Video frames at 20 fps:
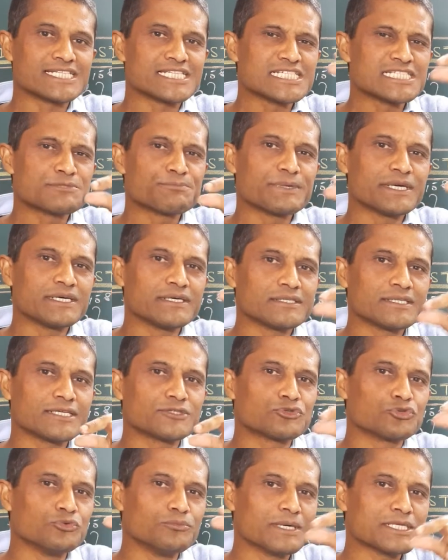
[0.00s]
is where the
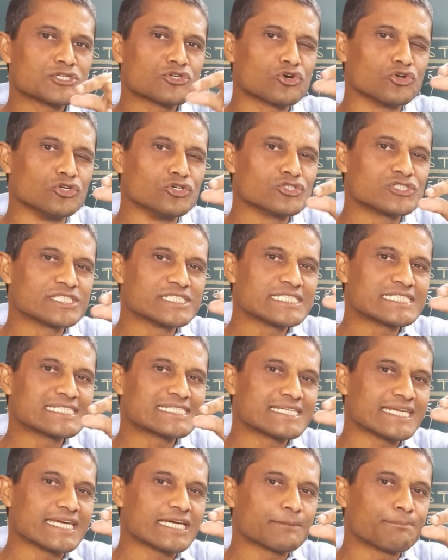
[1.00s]
too much collisions
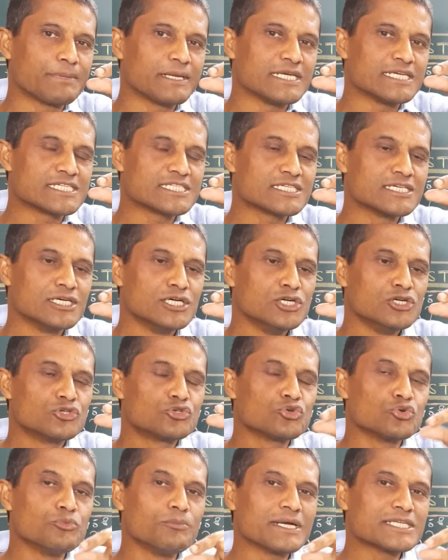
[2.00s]
take place.
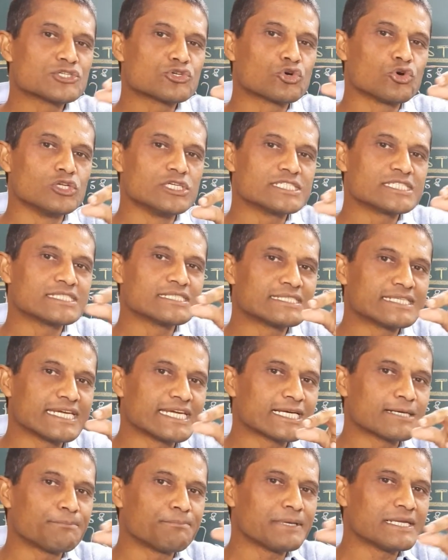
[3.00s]
Too much collision
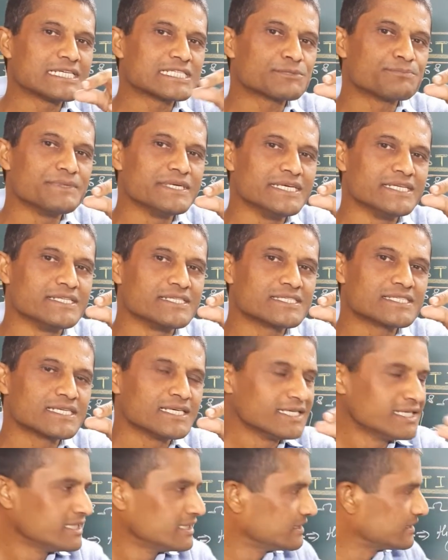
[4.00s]
take place means
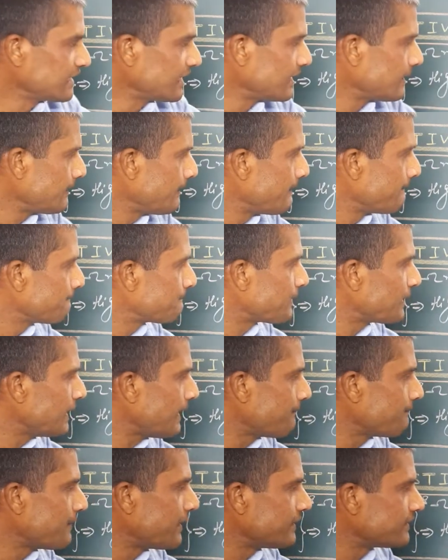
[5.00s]
the
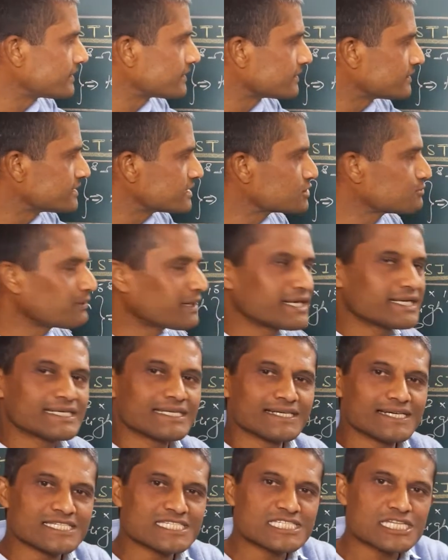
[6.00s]
filament, this very
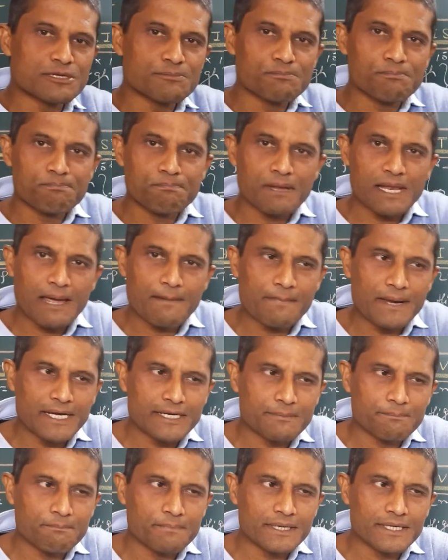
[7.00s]
tungsten
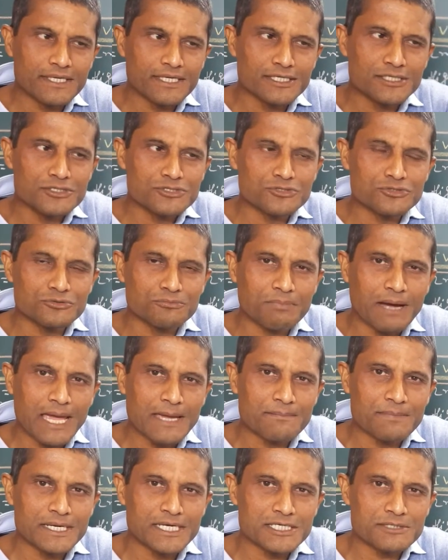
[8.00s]
filament, begin to
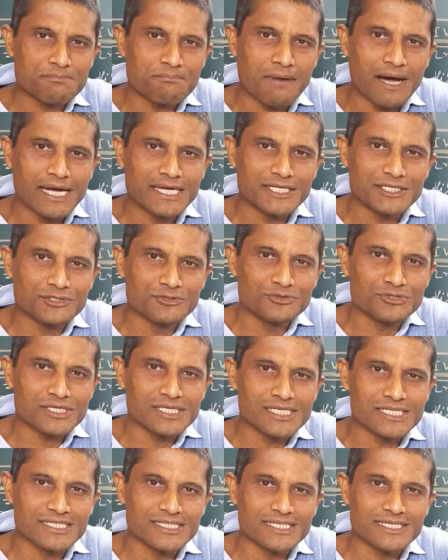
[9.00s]
vibrate
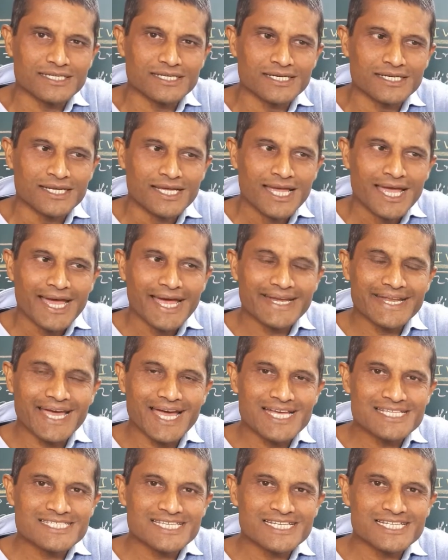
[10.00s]
minutely there, and
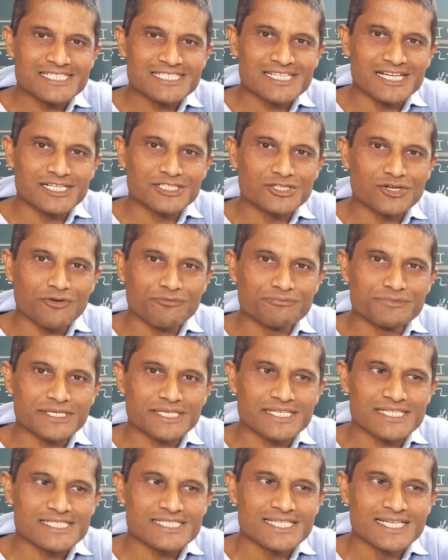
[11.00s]
as a result of
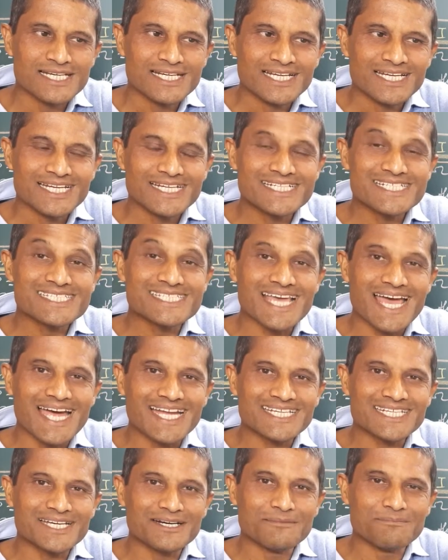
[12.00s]
this, its
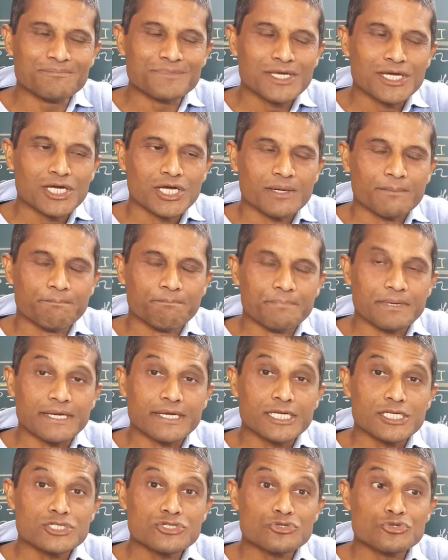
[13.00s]
atom
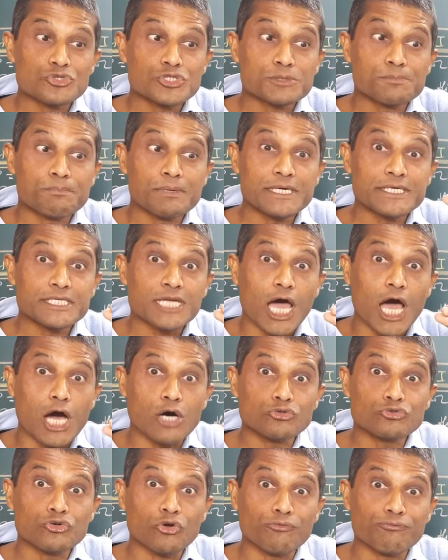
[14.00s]
begin to split
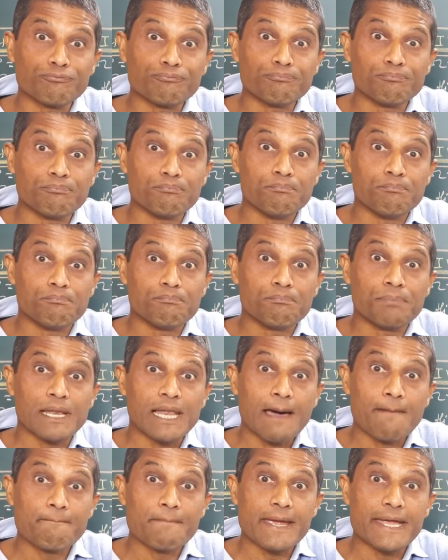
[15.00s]
out of
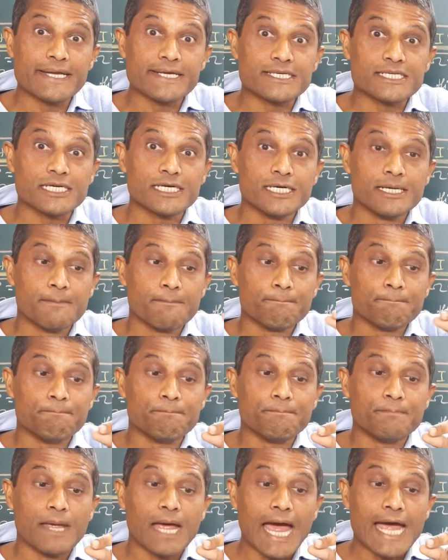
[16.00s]
filament.
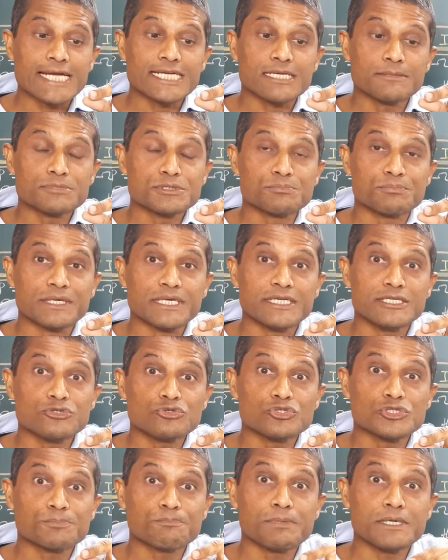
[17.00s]
Atoms begin to
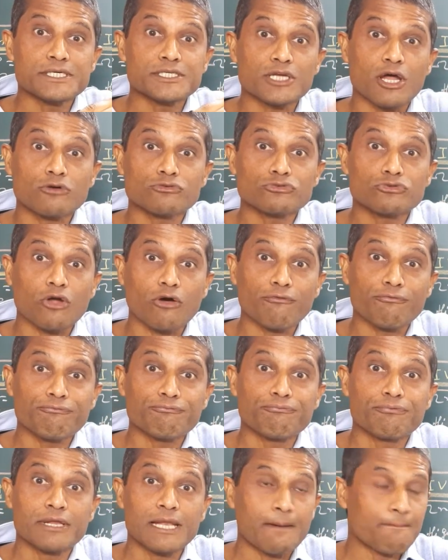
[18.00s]
split out of
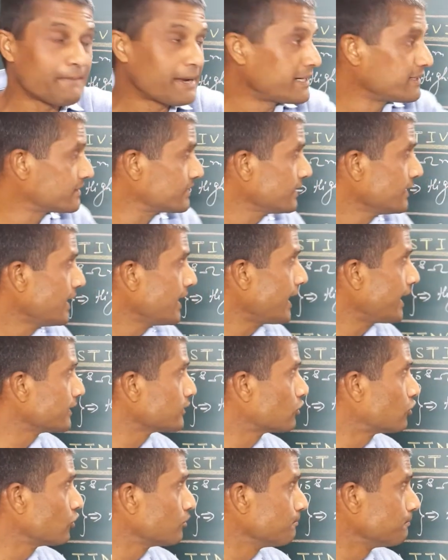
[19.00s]
filament
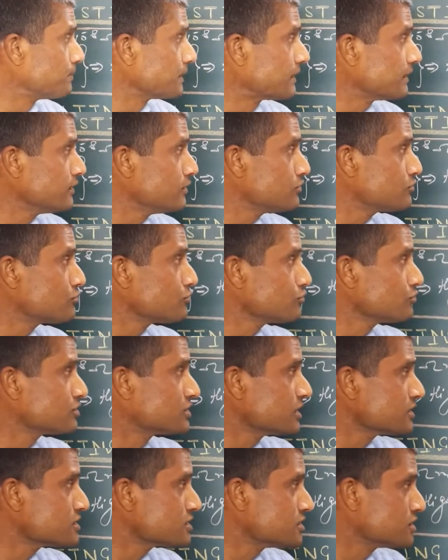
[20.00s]
and begin to
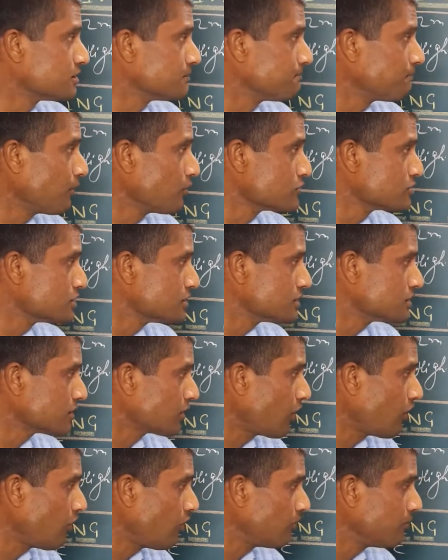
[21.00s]
just deposit
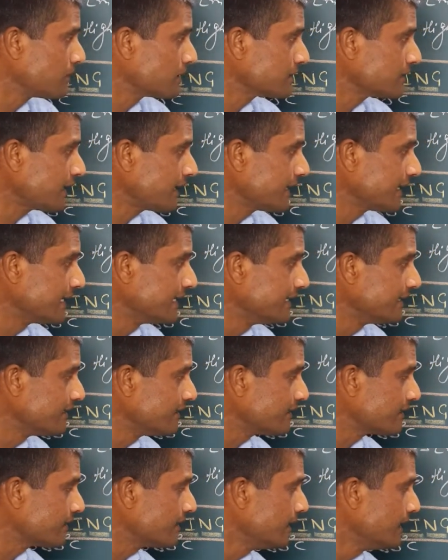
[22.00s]
over the
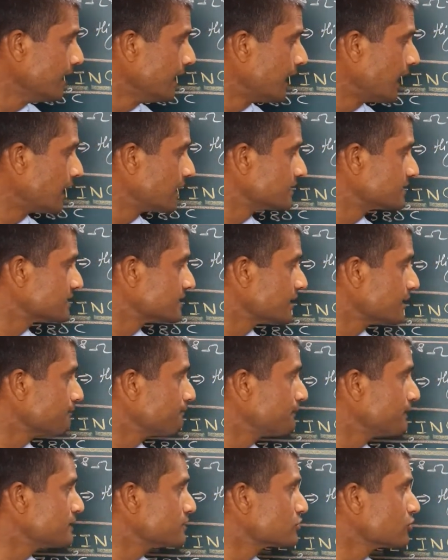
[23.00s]
inner
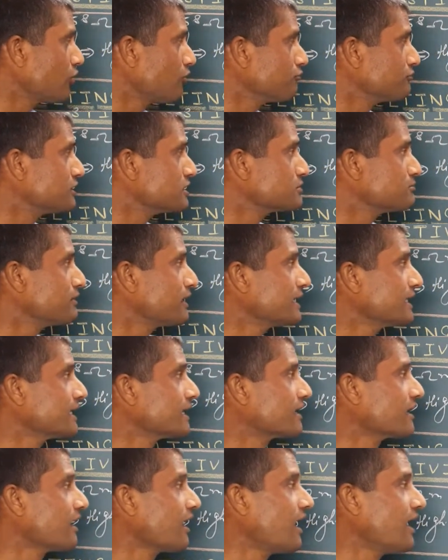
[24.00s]
surface of this very
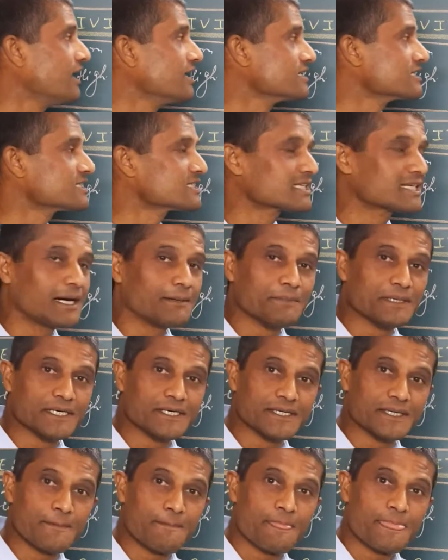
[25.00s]
glass
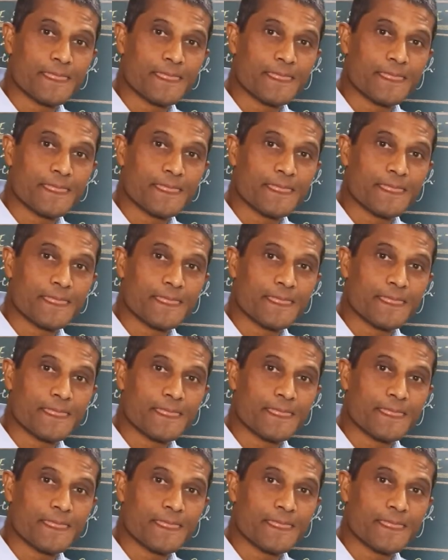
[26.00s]
cover,